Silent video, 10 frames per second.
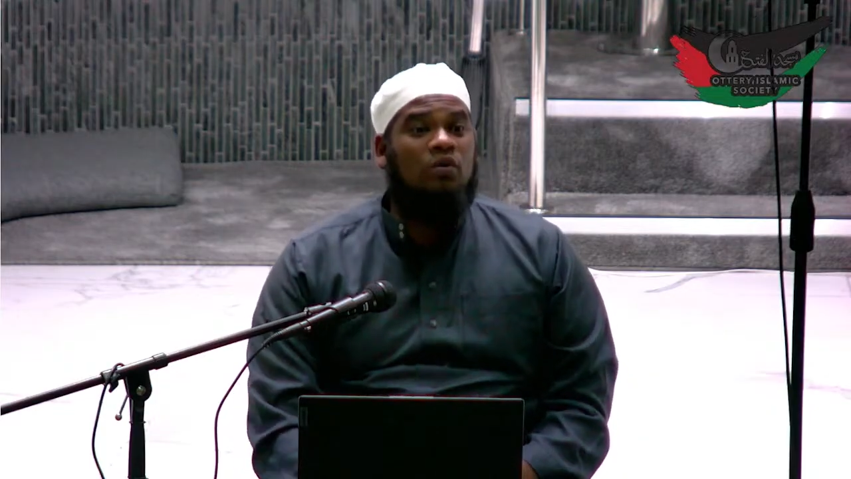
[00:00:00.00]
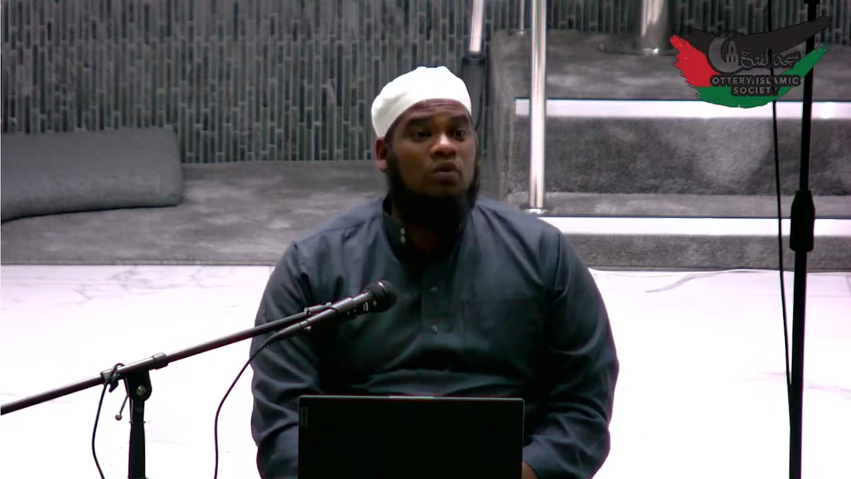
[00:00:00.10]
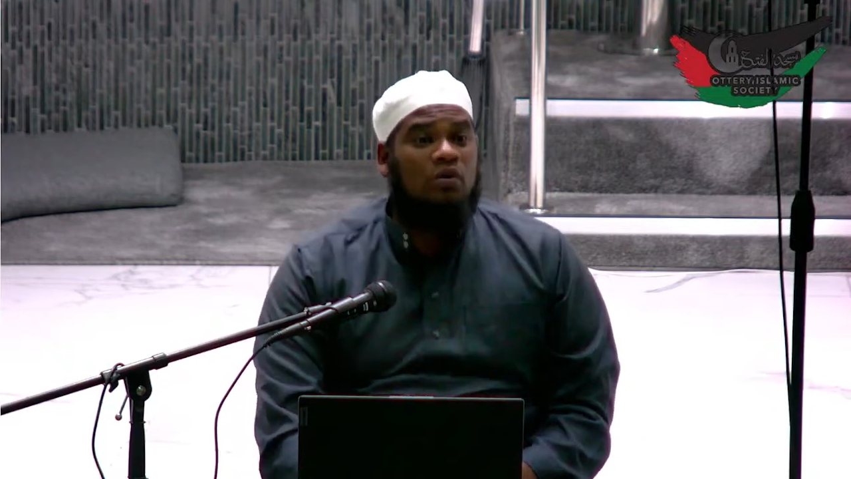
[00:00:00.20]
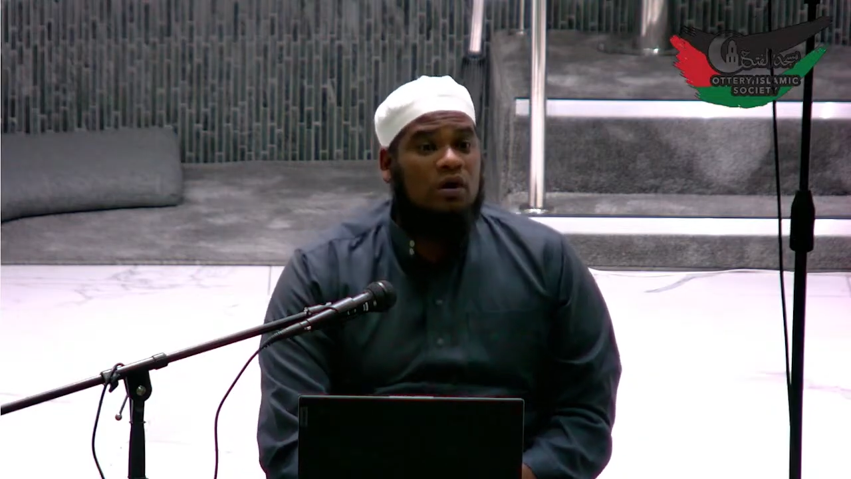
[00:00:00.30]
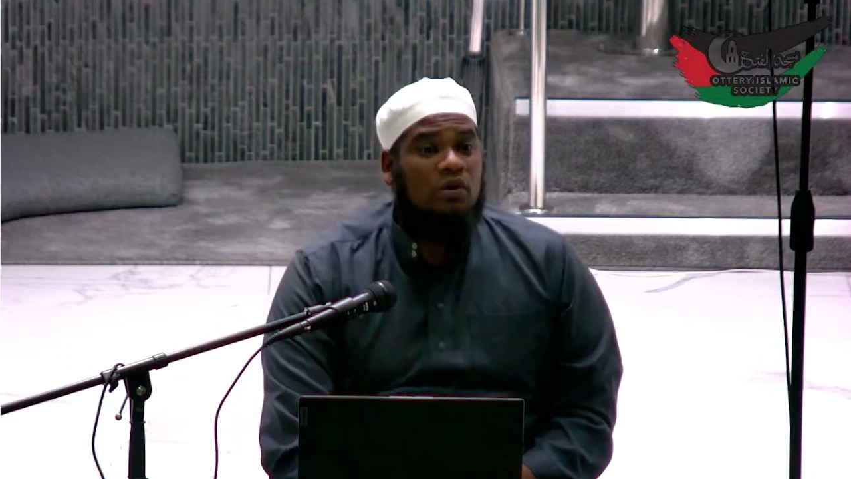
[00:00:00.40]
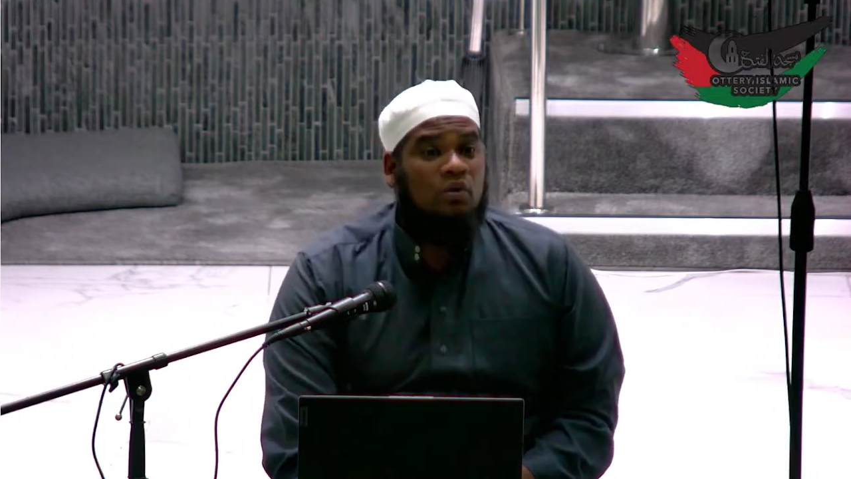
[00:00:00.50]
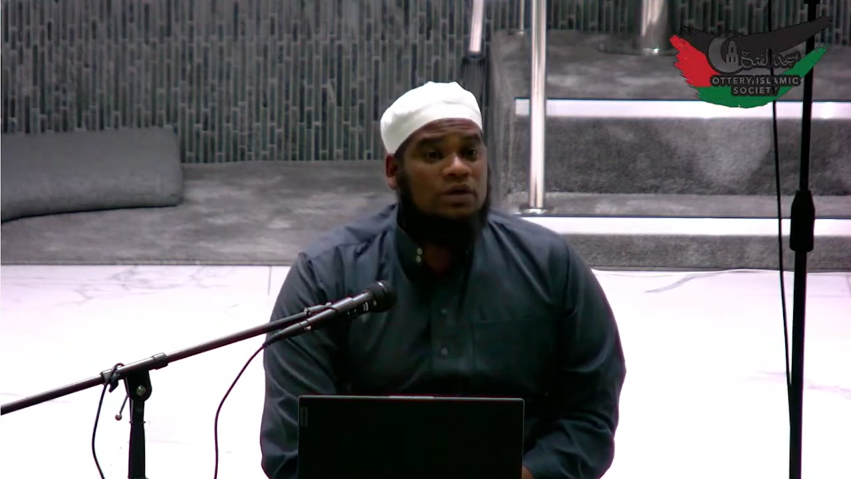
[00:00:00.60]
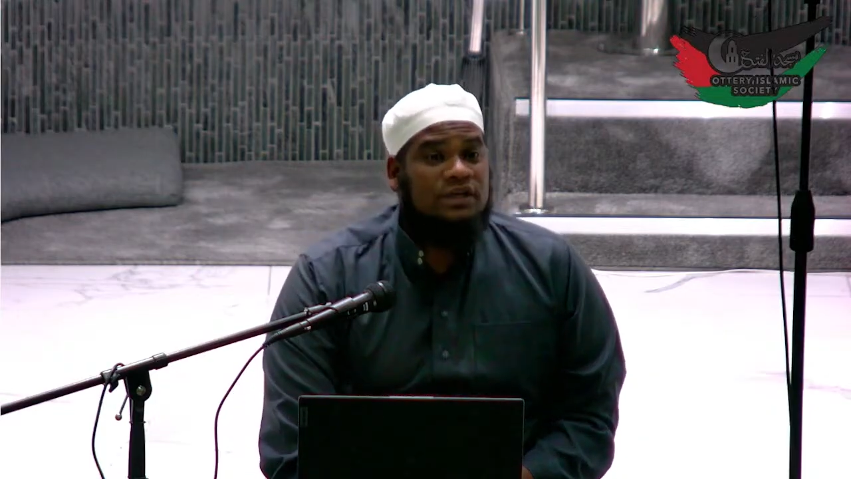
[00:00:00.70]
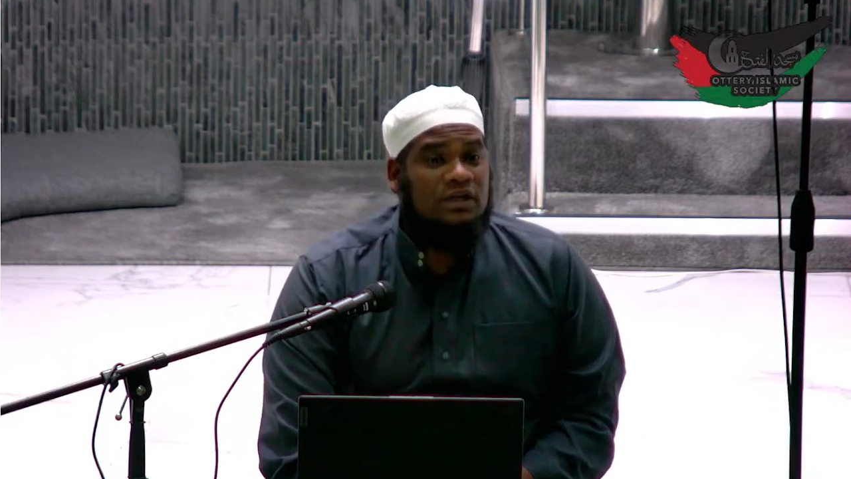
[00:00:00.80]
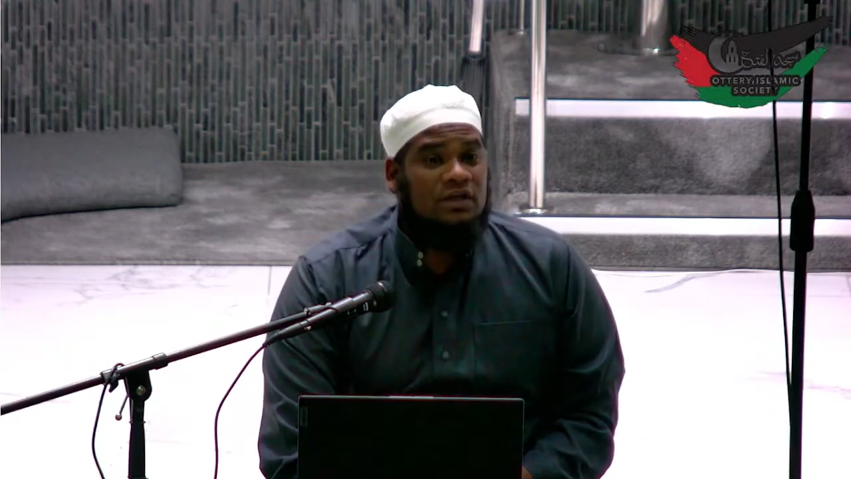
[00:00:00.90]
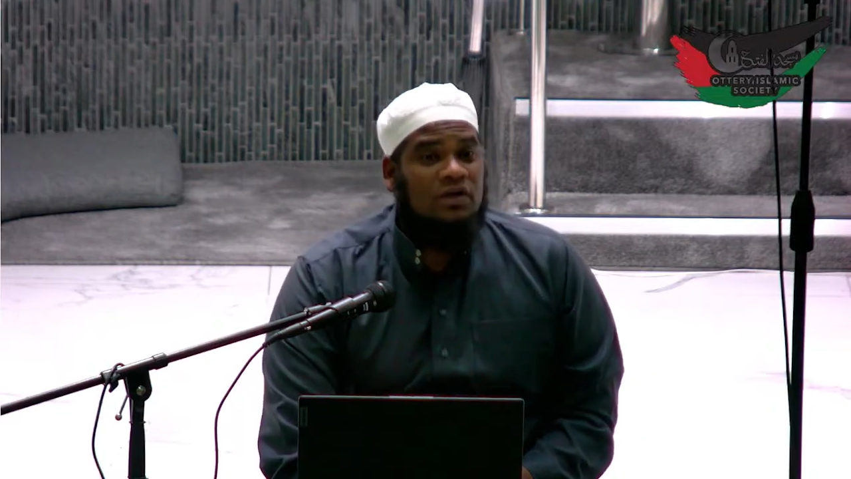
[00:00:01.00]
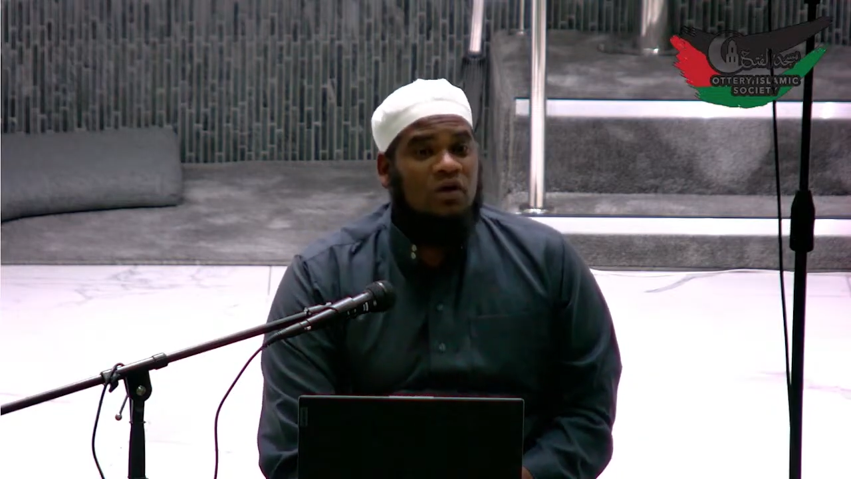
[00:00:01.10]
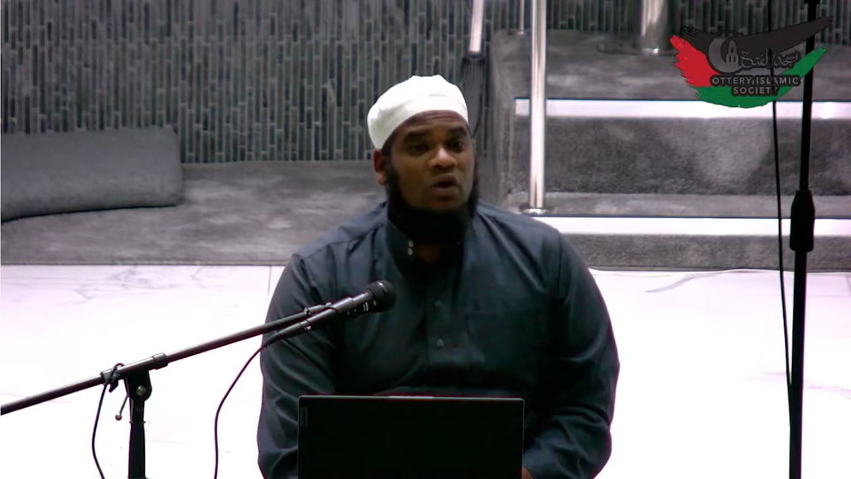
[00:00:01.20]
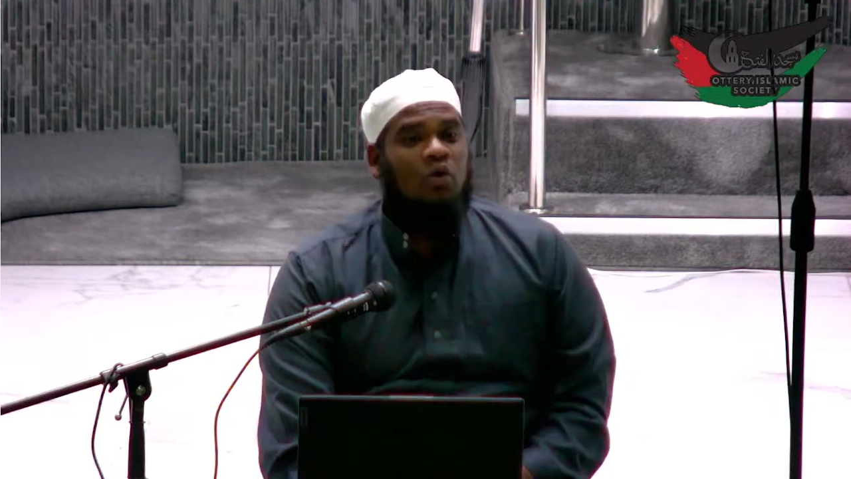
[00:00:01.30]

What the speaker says: no water,